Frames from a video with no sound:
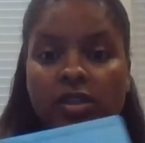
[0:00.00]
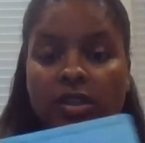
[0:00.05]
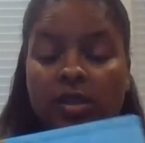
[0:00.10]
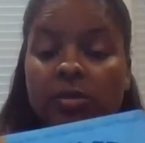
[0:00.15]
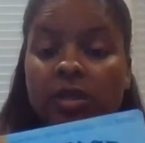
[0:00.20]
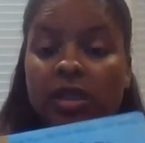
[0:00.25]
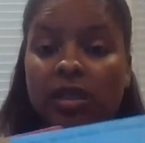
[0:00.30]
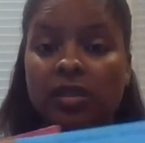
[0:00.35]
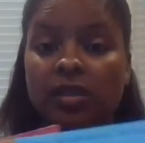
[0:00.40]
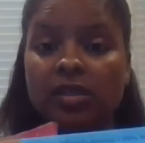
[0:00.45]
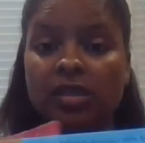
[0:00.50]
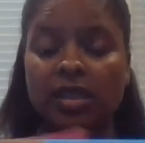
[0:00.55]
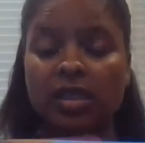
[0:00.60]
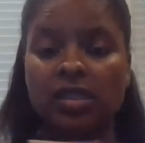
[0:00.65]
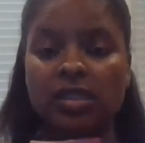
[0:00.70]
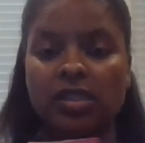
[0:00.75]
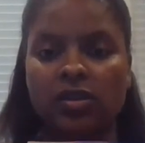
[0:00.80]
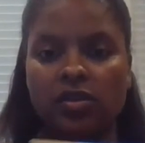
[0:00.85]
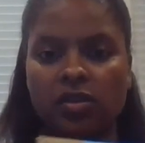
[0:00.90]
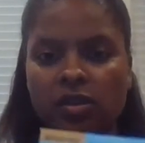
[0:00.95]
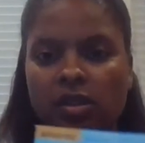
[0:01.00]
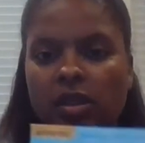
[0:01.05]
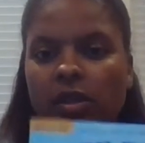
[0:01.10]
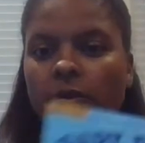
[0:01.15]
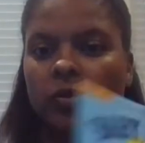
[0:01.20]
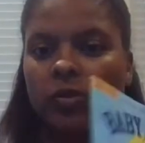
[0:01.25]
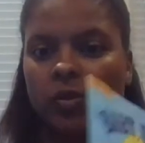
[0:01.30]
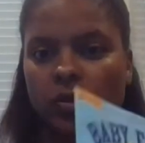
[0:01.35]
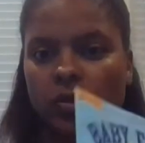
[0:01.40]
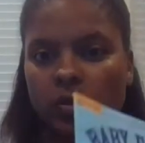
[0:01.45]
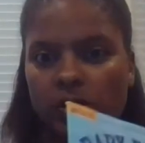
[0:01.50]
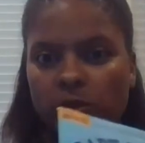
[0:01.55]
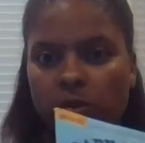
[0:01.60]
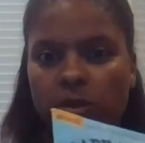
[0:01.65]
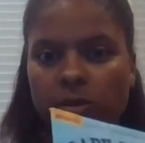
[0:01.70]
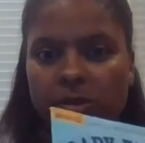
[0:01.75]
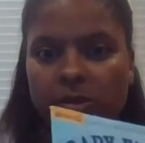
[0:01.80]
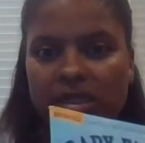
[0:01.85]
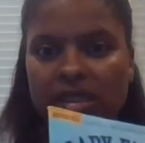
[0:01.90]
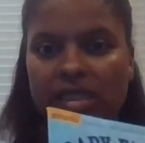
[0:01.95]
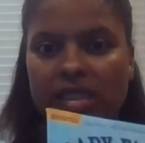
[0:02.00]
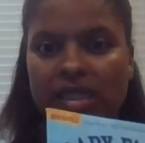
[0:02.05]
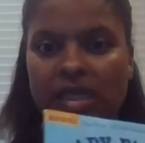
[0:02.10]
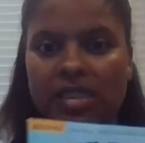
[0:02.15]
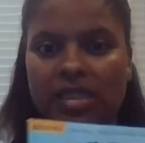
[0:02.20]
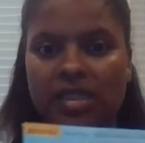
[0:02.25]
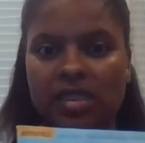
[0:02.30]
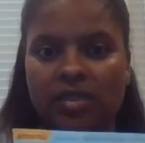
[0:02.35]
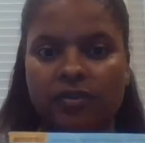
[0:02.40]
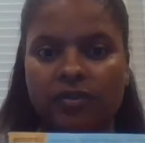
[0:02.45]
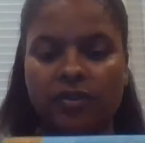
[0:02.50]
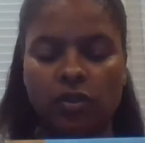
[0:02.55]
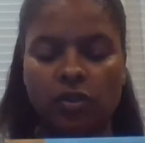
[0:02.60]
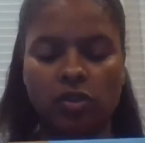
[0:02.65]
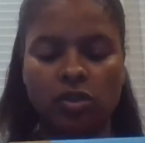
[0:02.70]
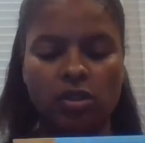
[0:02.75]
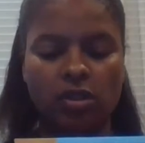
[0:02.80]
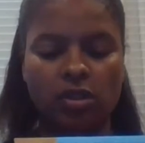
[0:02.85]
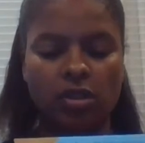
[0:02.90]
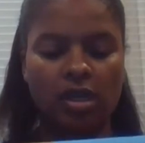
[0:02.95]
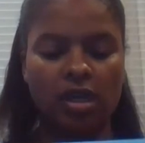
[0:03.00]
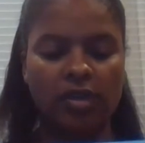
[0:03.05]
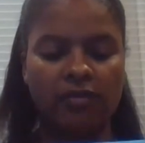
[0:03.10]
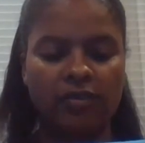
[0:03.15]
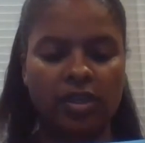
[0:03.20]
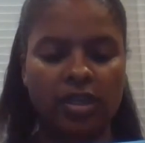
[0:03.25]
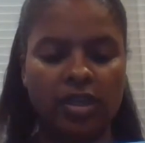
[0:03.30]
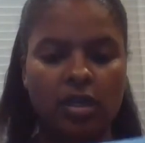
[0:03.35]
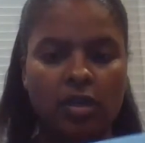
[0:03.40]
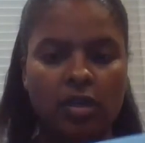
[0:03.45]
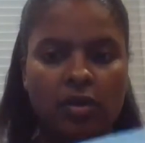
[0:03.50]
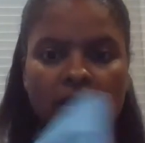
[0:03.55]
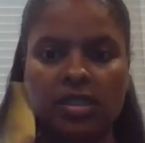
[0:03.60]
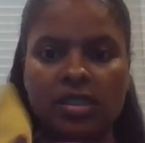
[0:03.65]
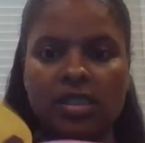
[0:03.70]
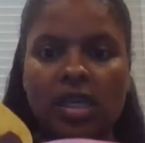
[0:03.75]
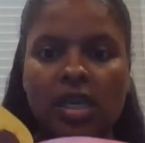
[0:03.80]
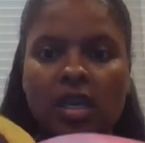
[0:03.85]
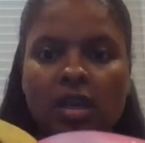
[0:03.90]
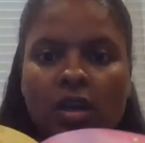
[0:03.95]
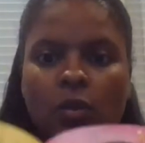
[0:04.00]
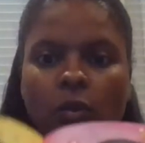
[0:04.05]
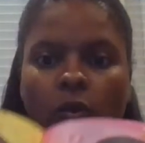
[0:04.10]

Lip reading: Something else to consider that will be discussed in a future video is